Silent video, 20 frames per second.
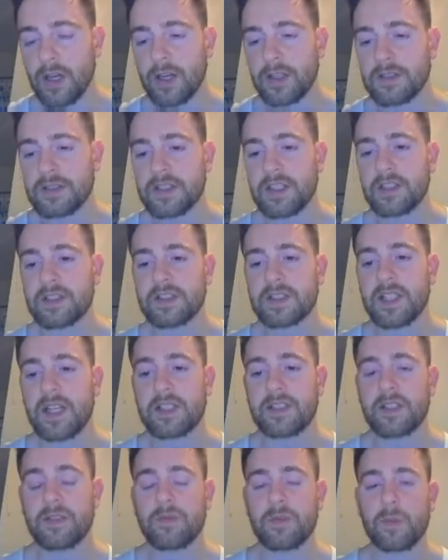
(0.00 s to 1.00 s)
sales
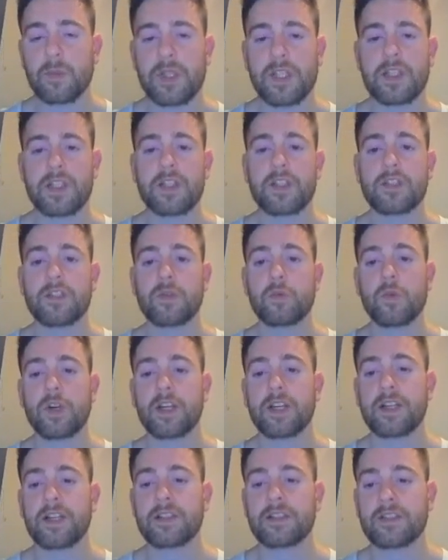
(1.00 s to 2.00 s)
tax information is you want to
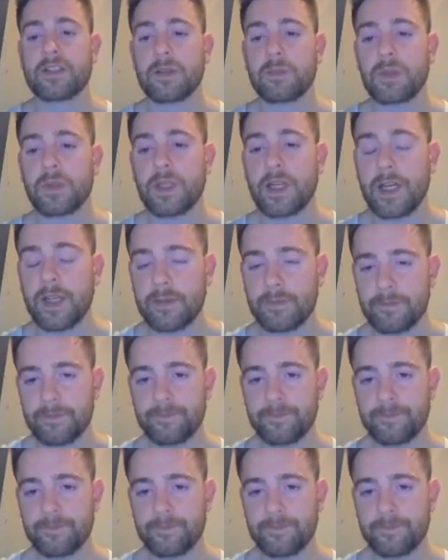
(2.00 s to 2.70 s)
get a CPA.